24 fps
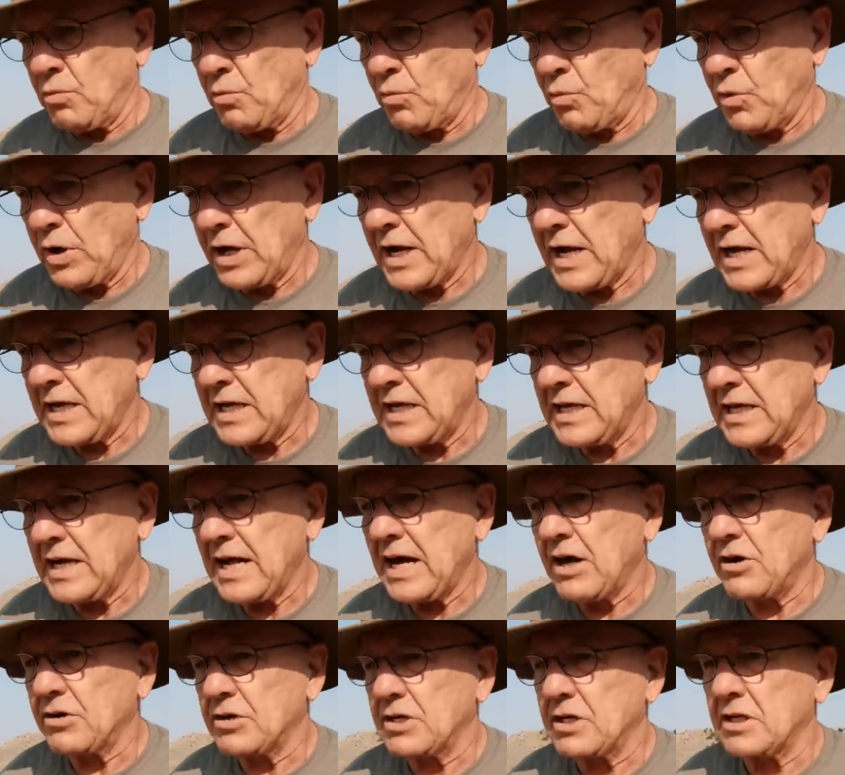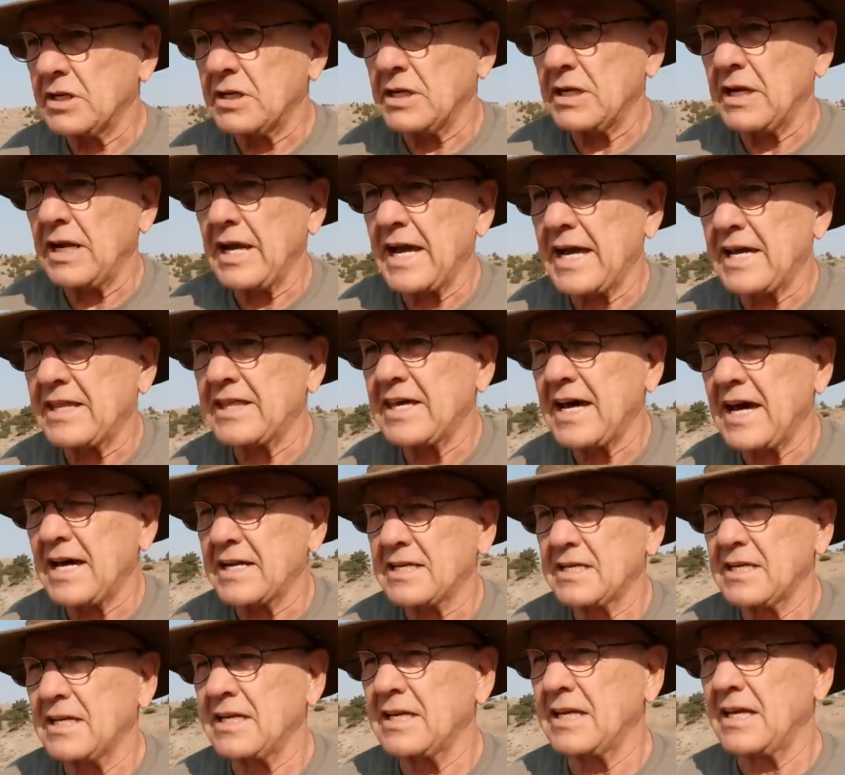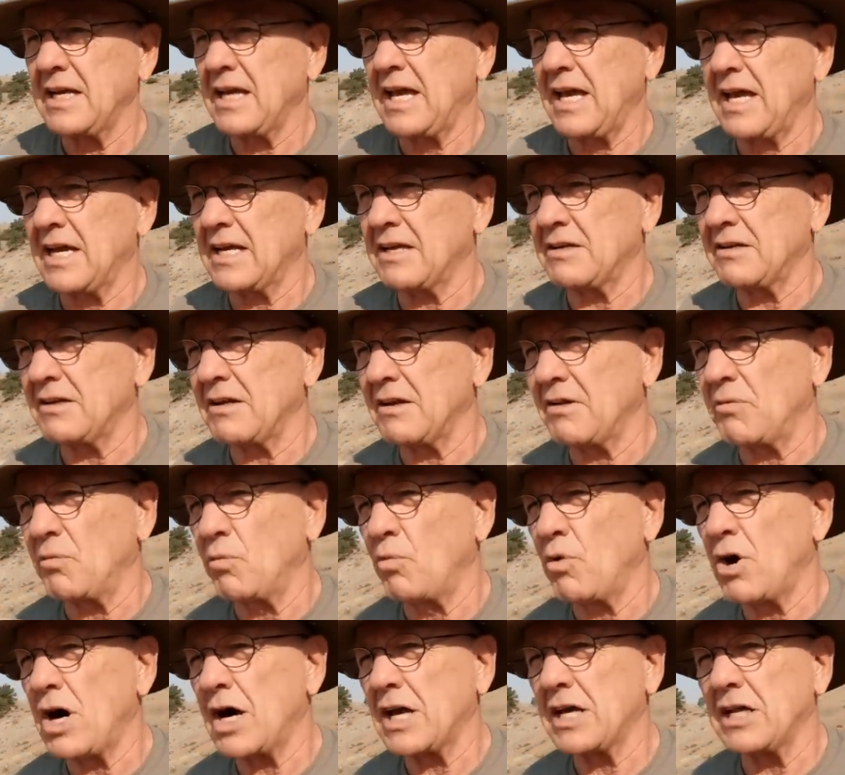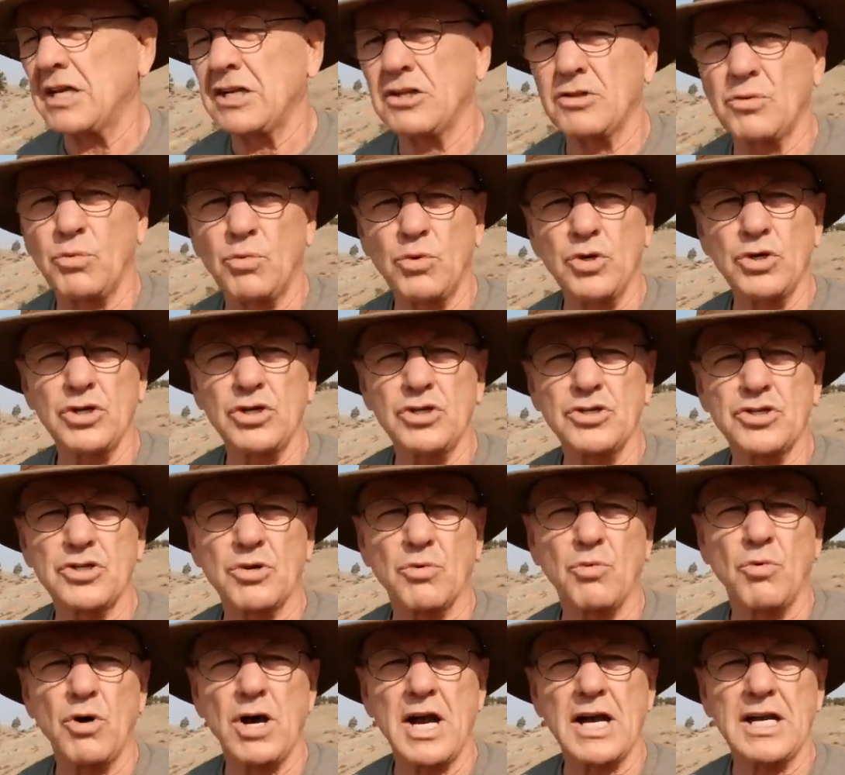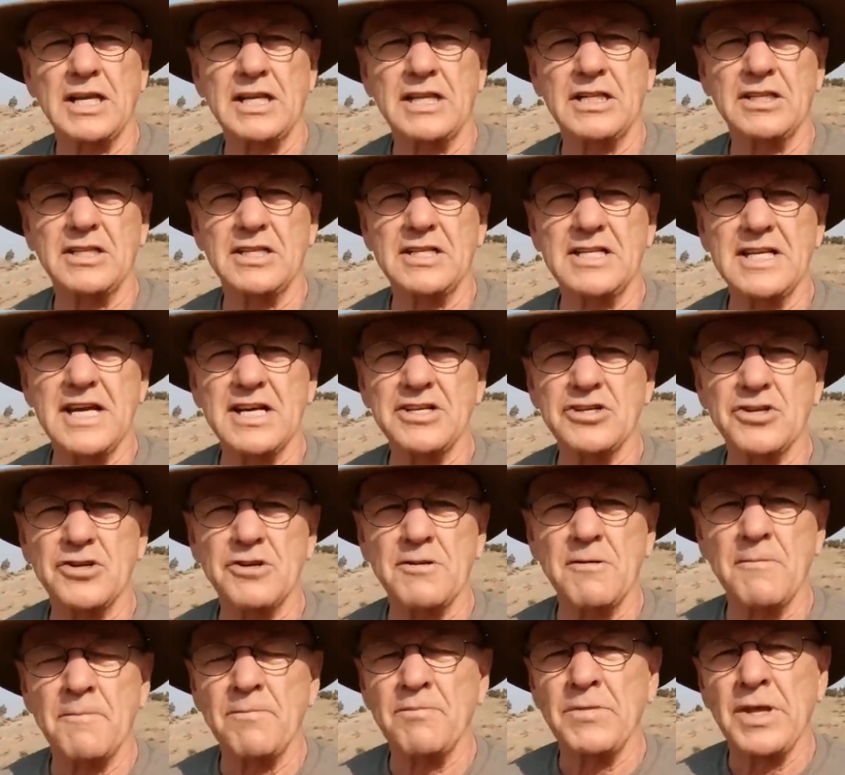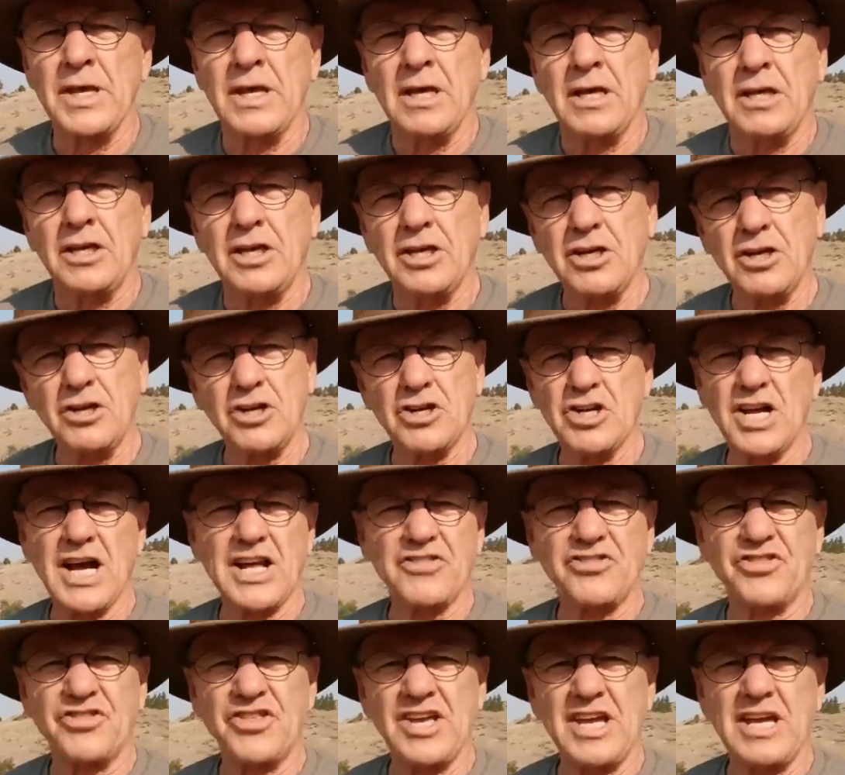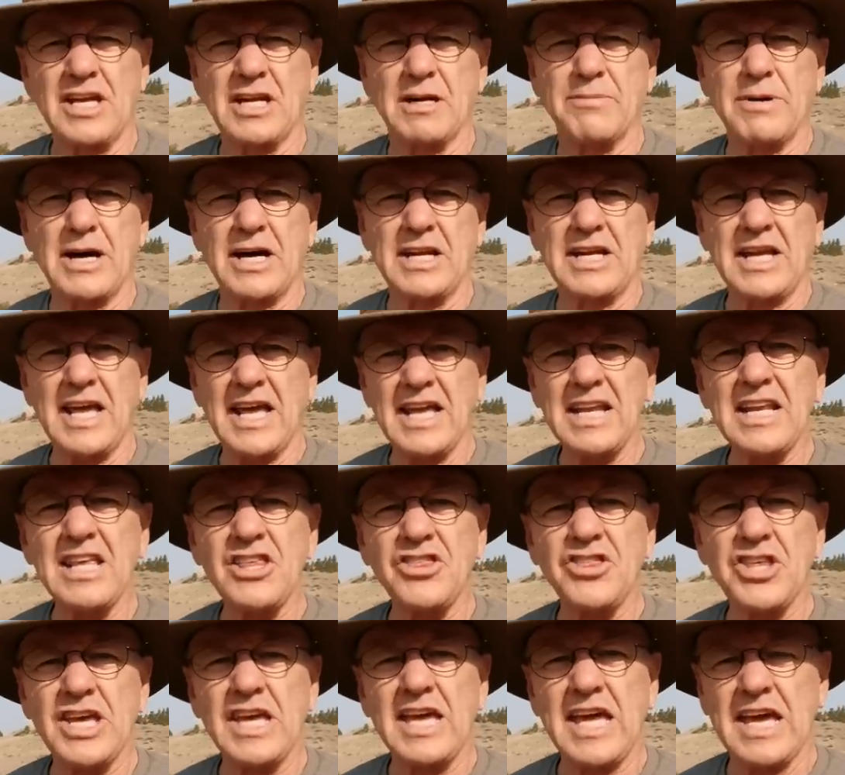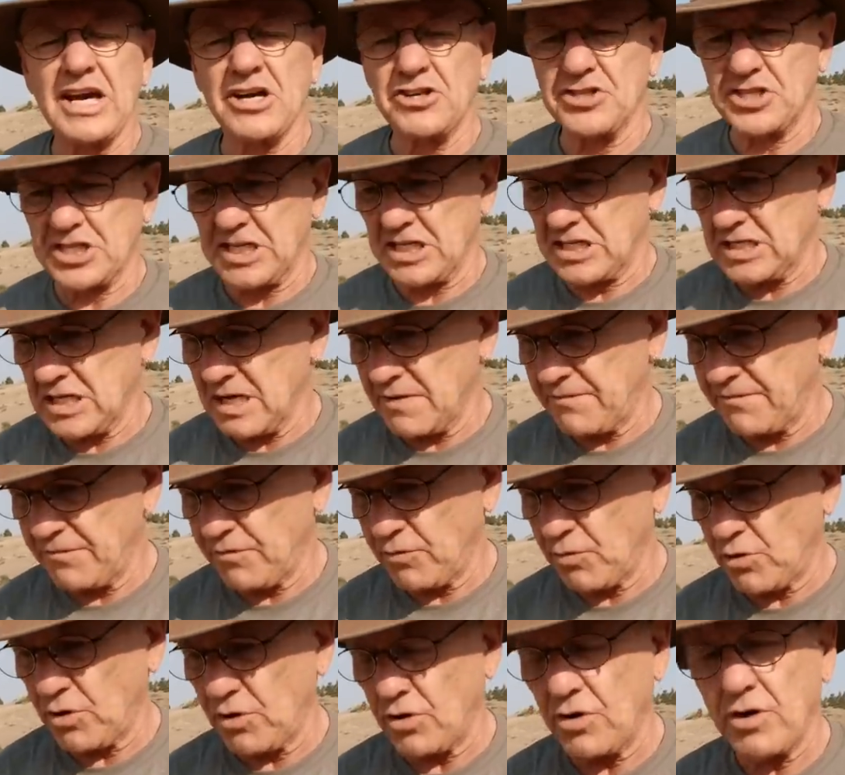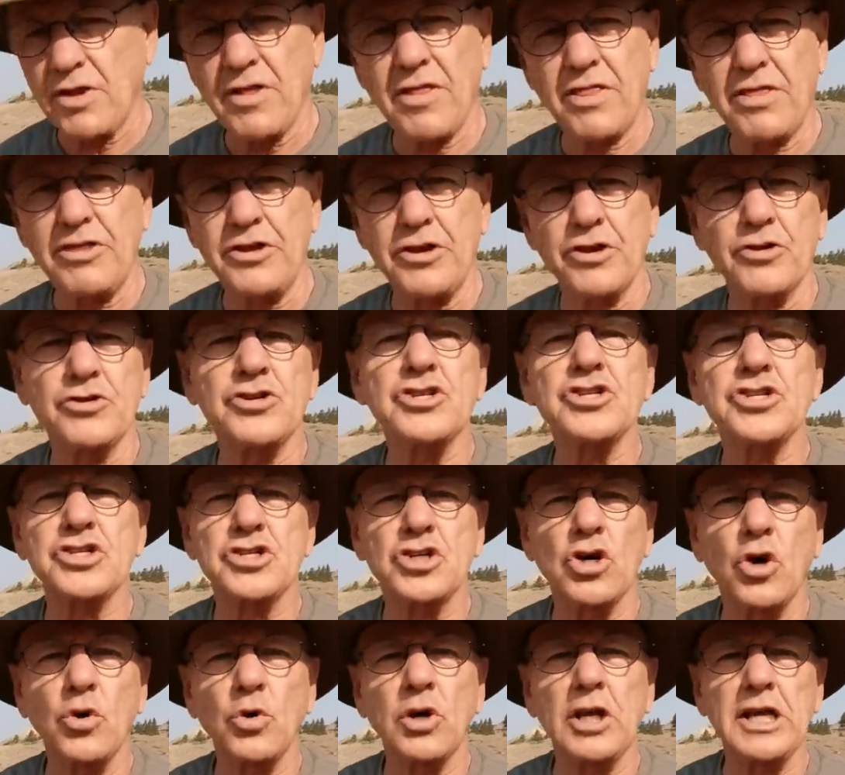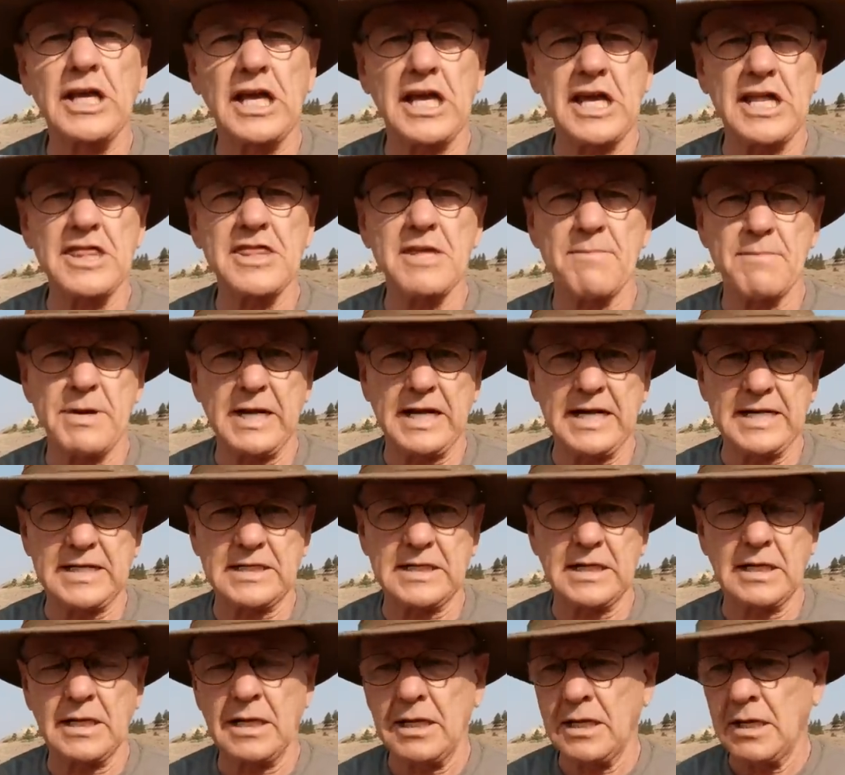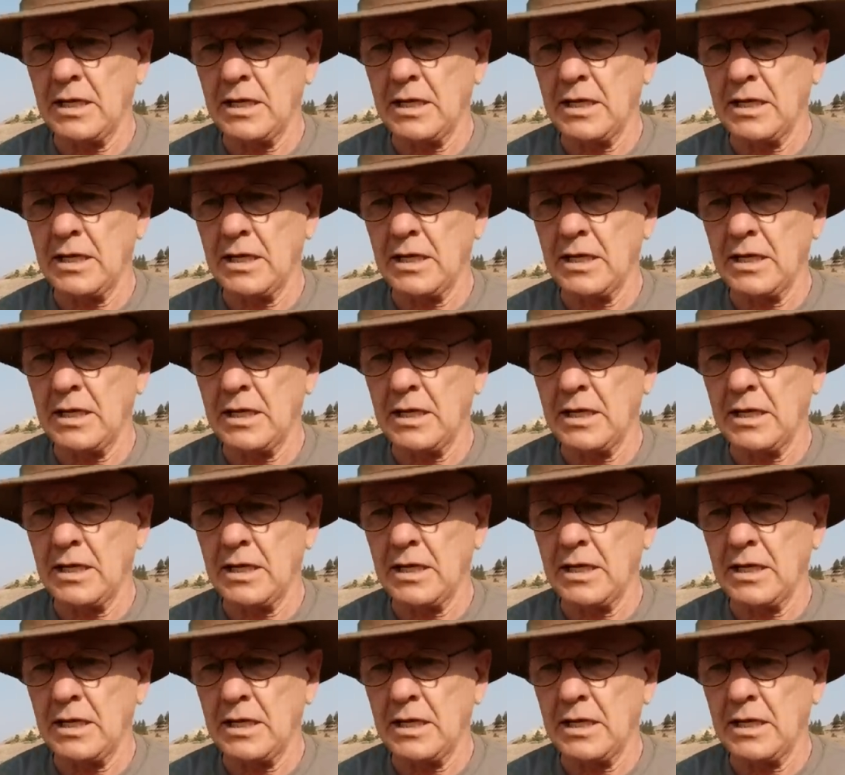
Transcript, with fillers: when I get out like that and walking in the woods or walking in the desert, you know, you're not thinking about anything else except for you're just totally in the minute.